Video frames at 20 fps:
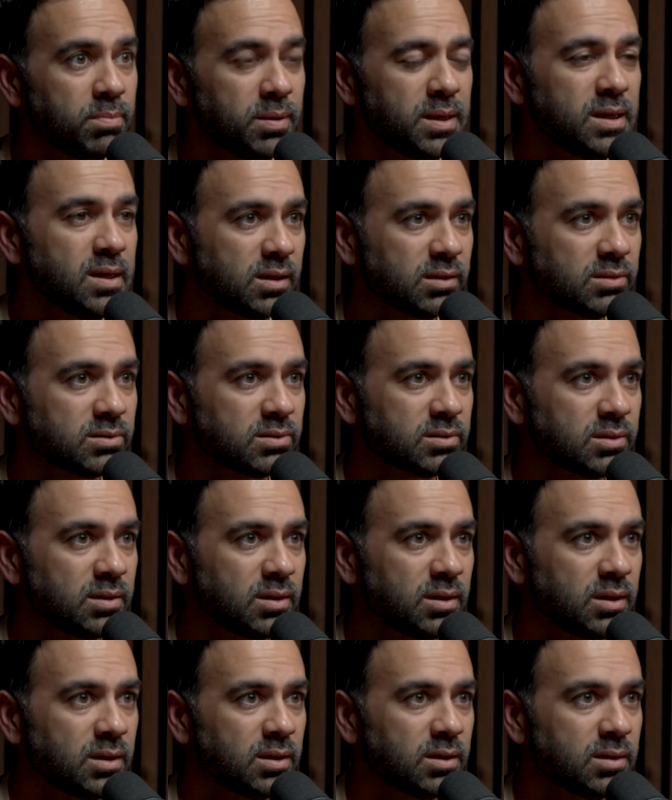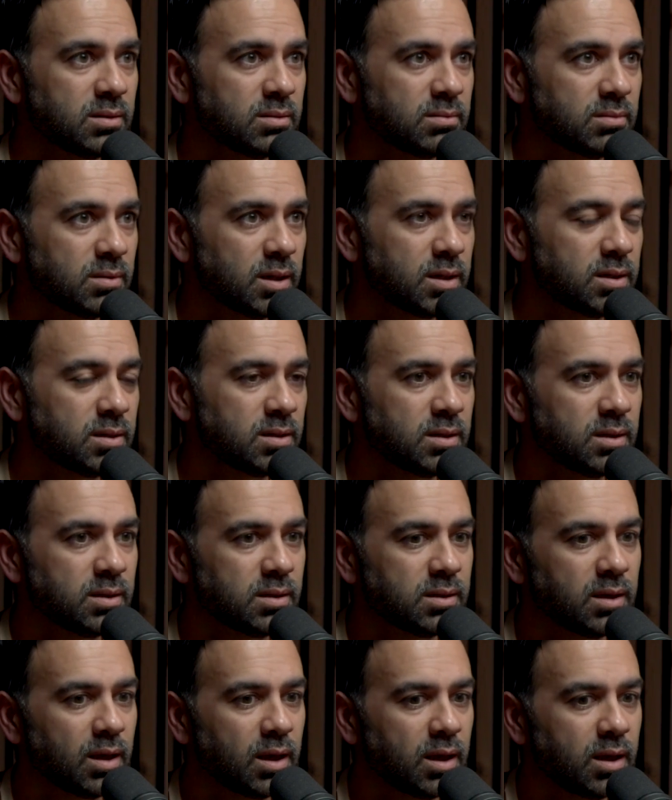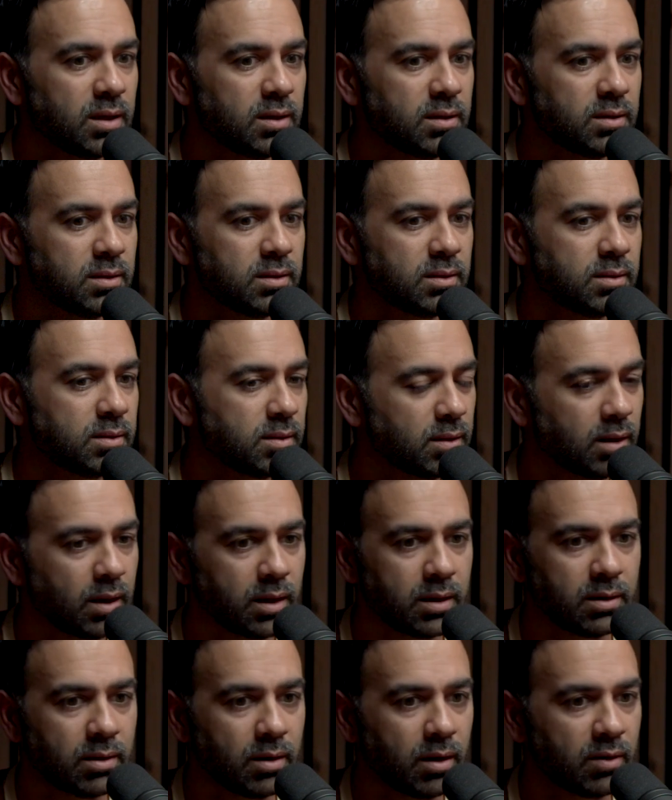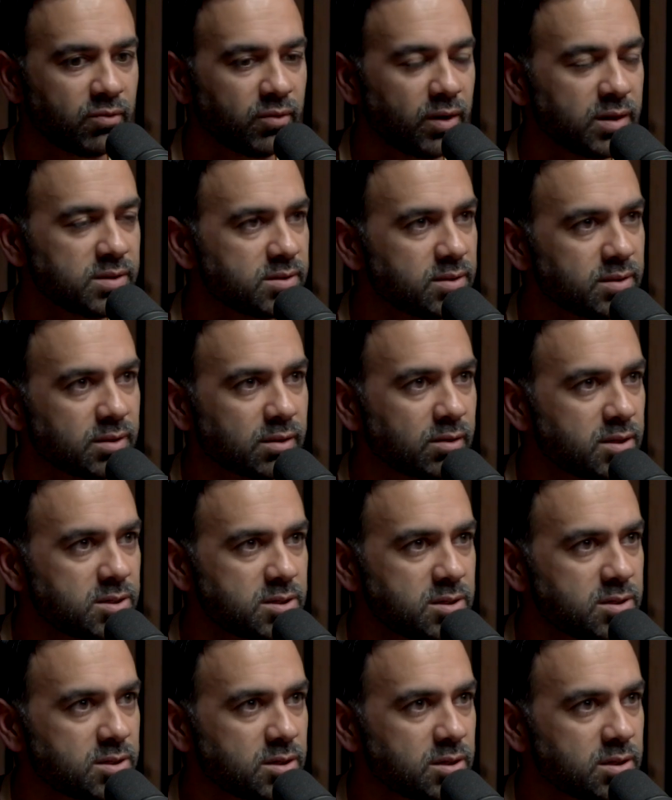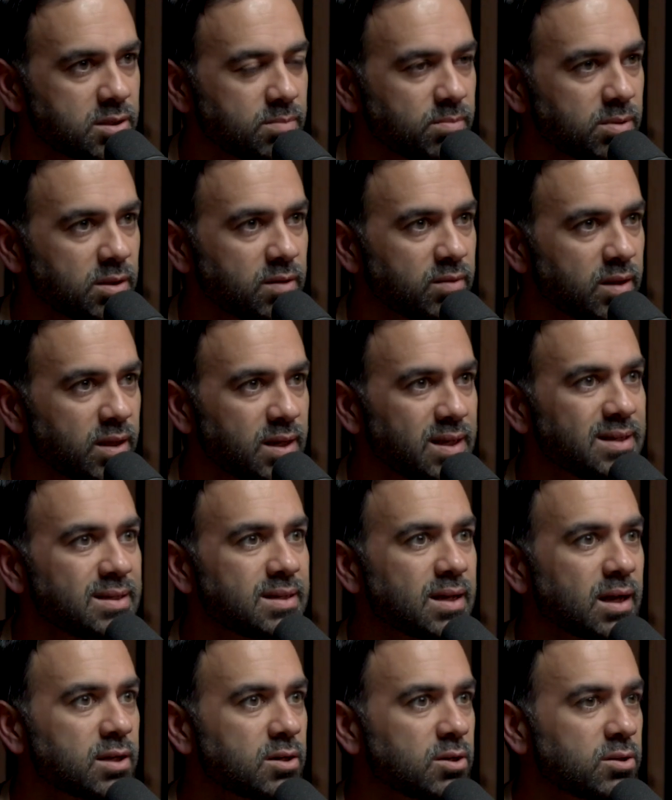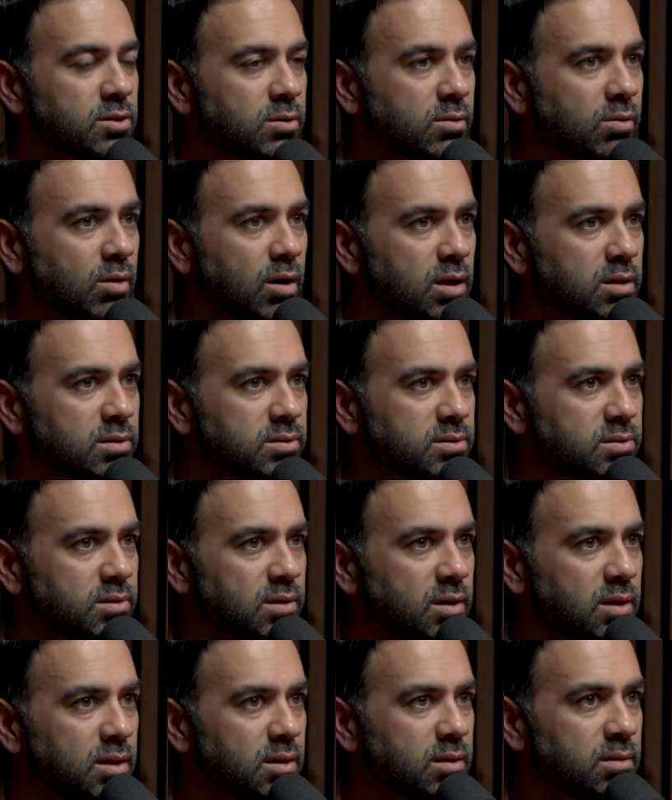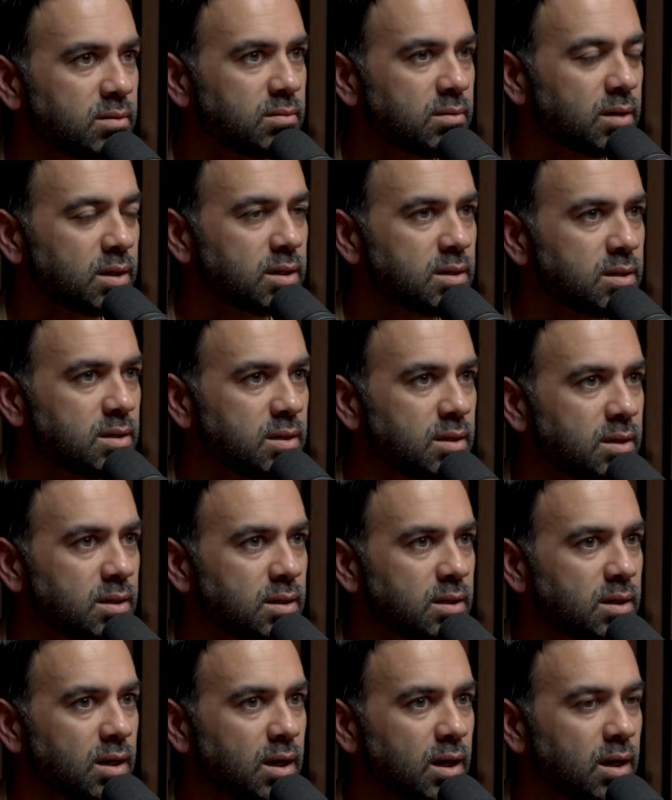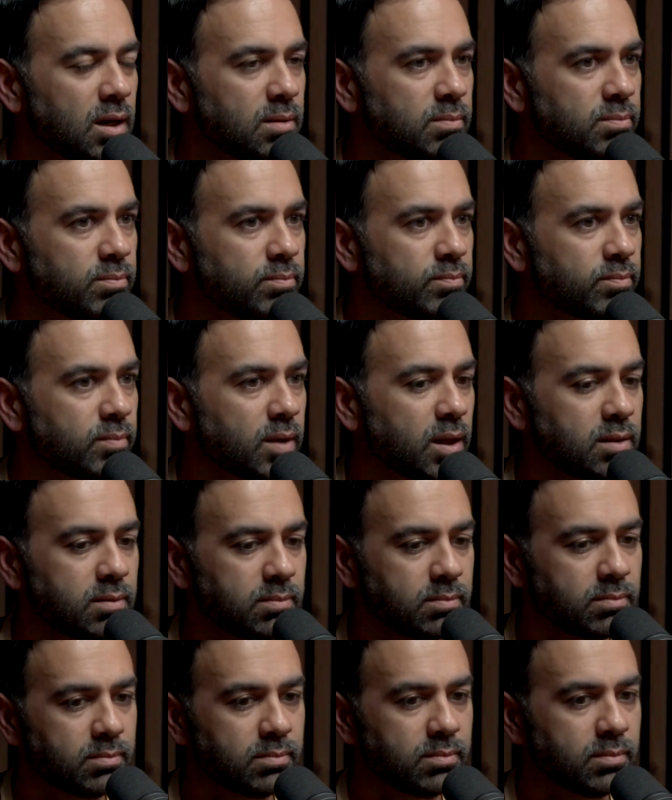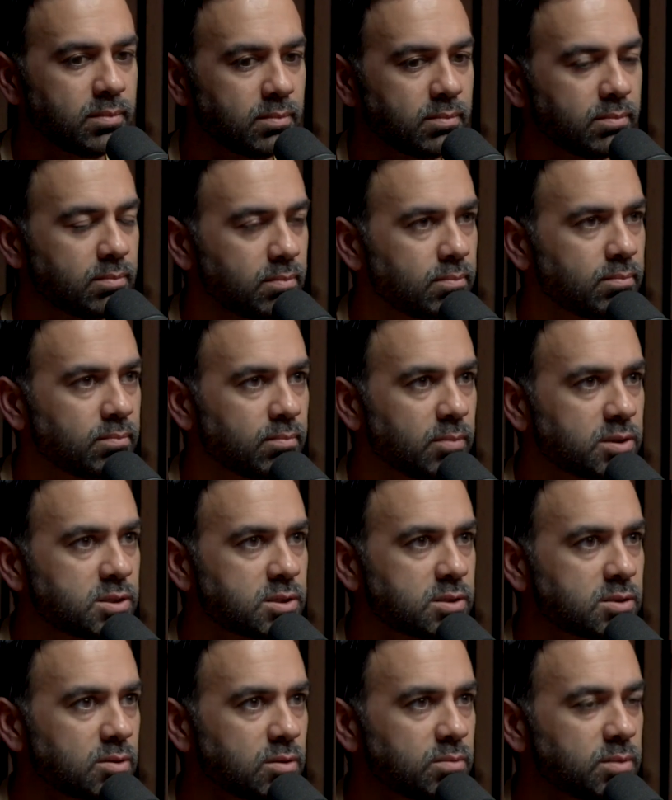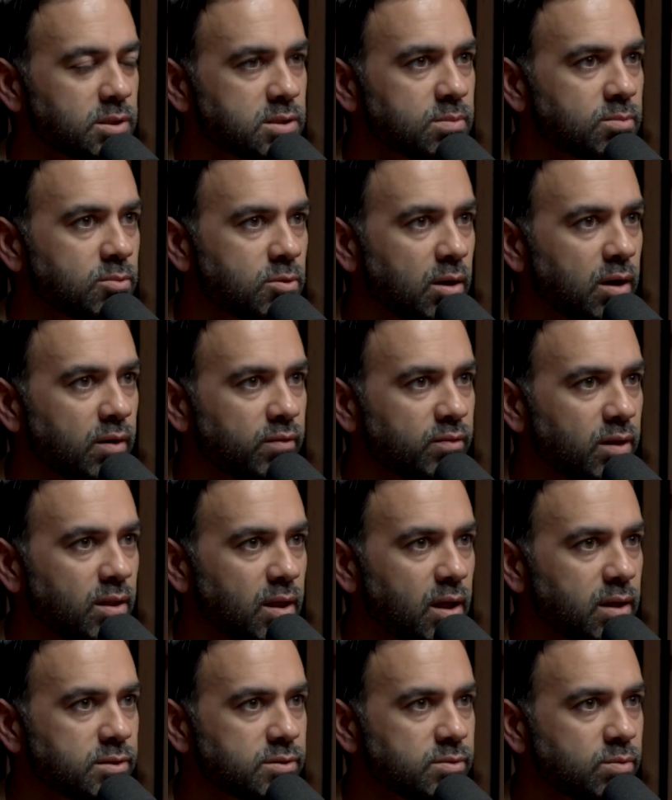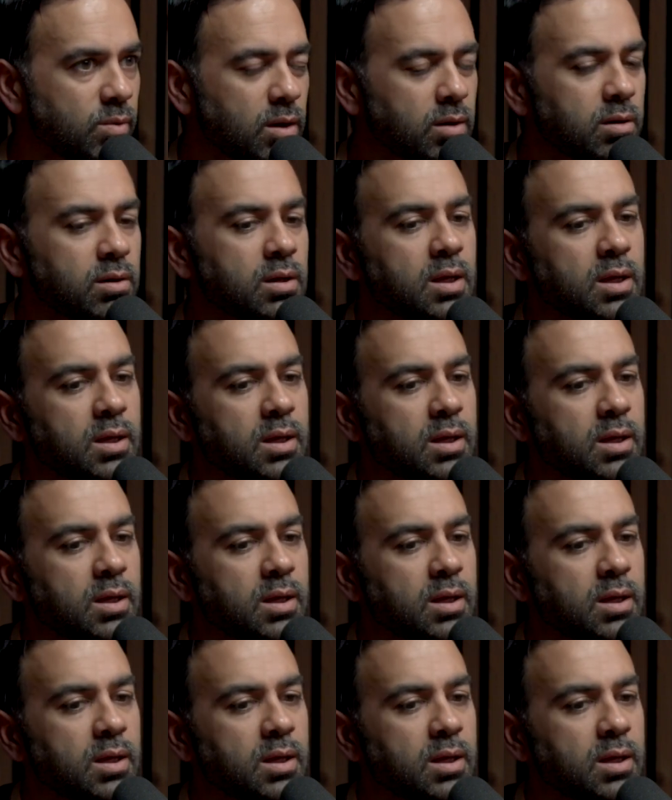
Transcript: beings, right? And and our friends in the Christian church believe that he died on the cross, right? Um, and much so much more after that as well.